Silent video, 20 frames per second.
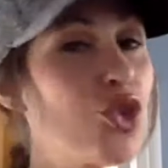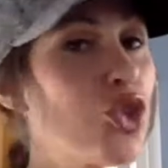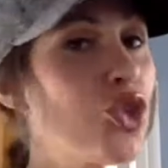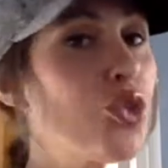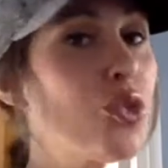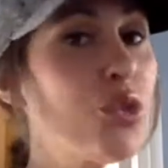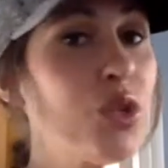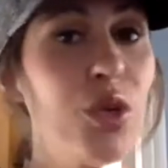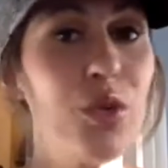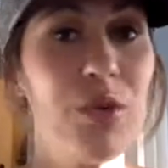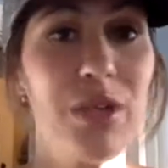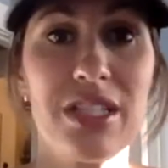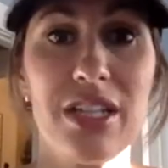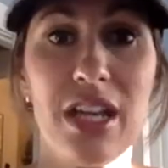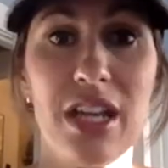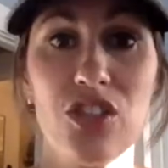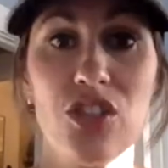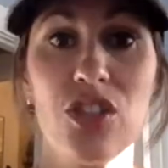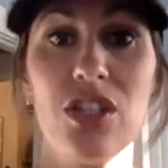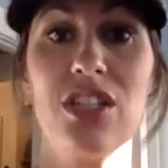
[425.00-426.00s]
true
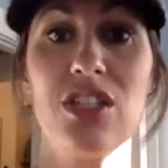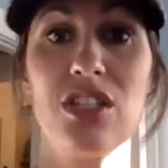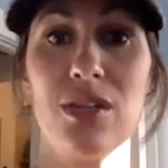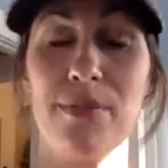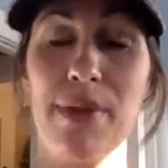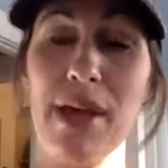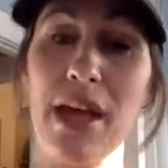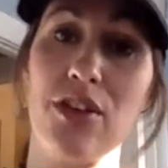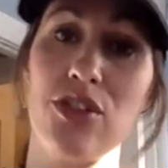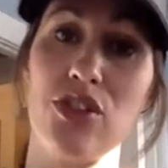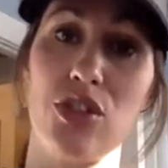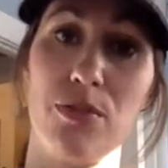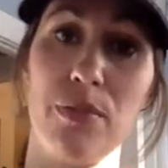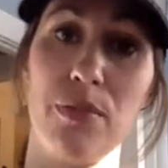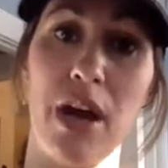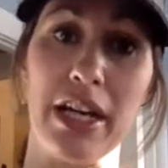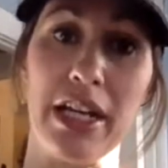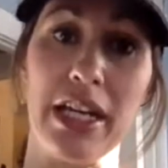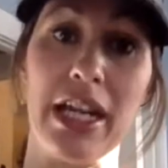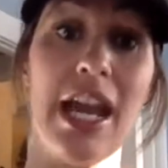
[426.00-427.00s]
intention is to balance your
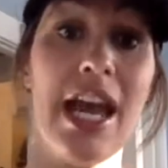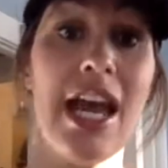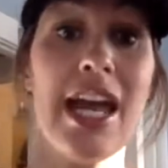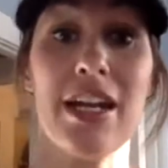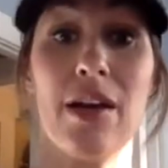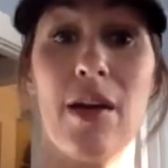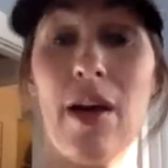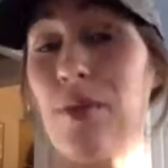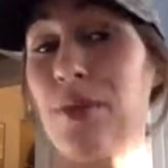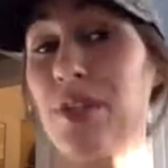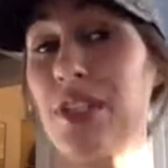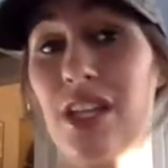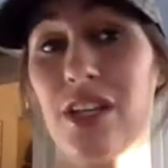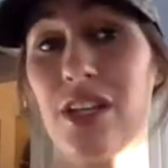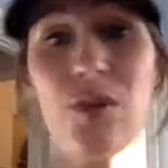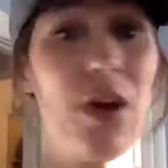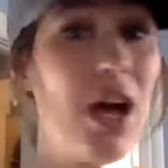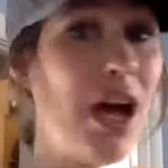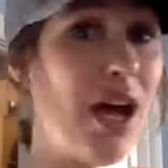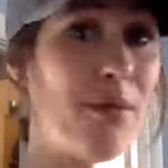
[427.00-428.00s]
body. Now, I will tell
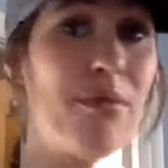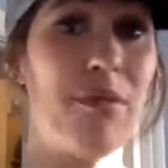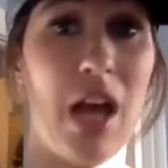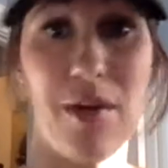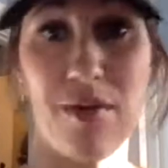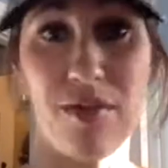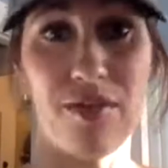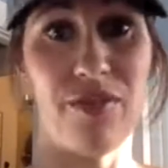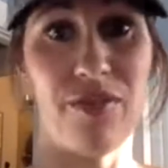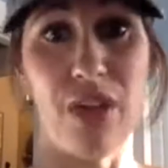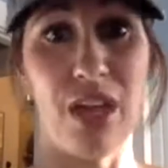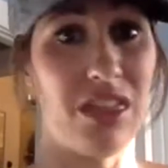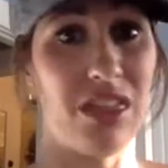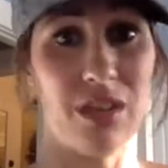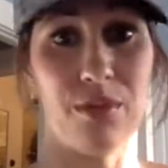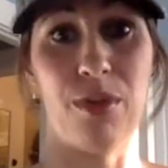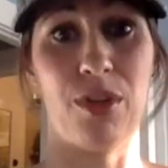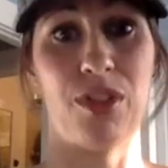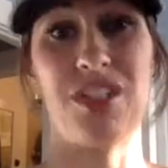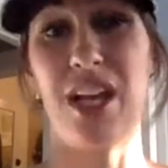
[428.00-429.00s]
you, I'm, I'm a
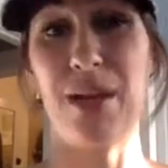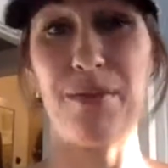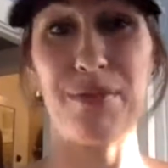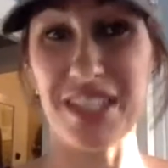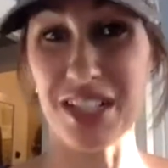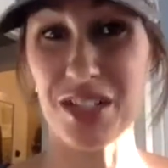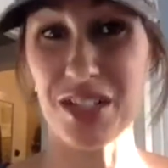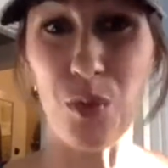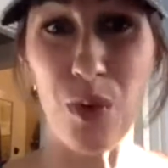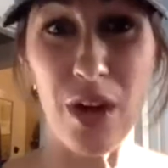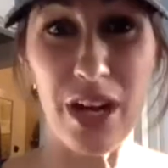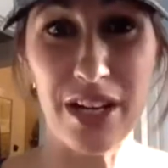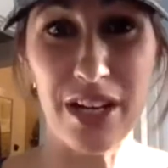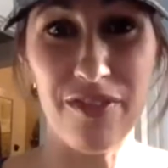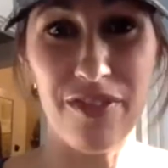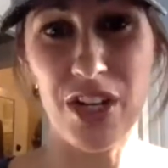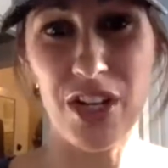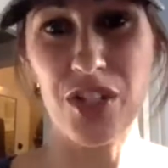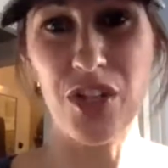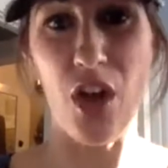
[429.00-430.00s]
thin person. I'm 6'1,
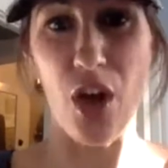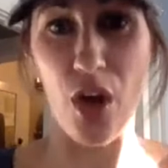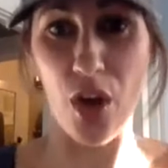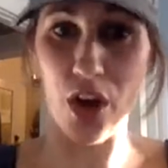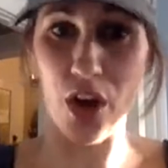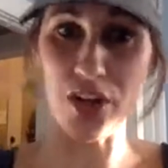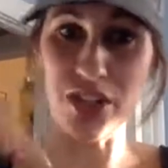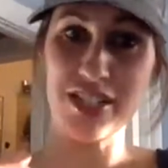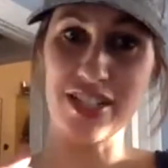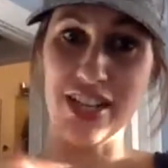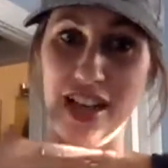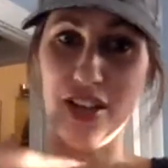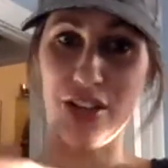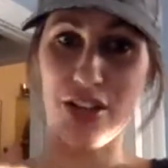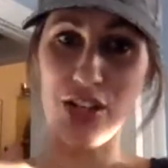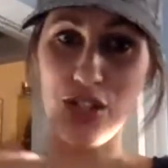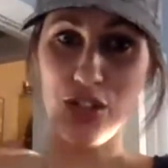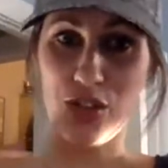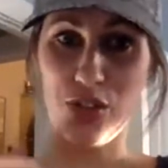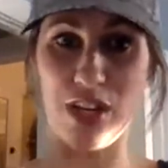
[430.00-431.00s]
I'm very tall, hard to tell
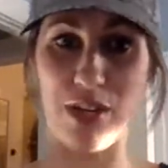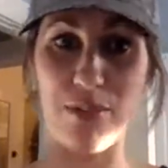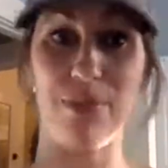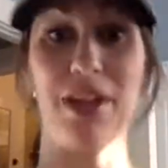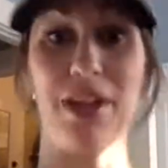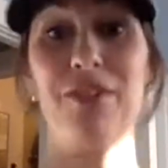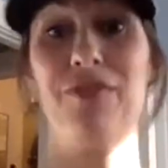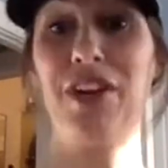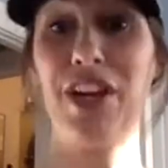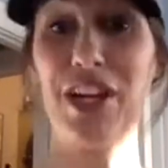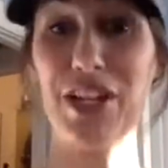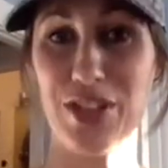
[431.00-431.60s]
on a screen, but I'm very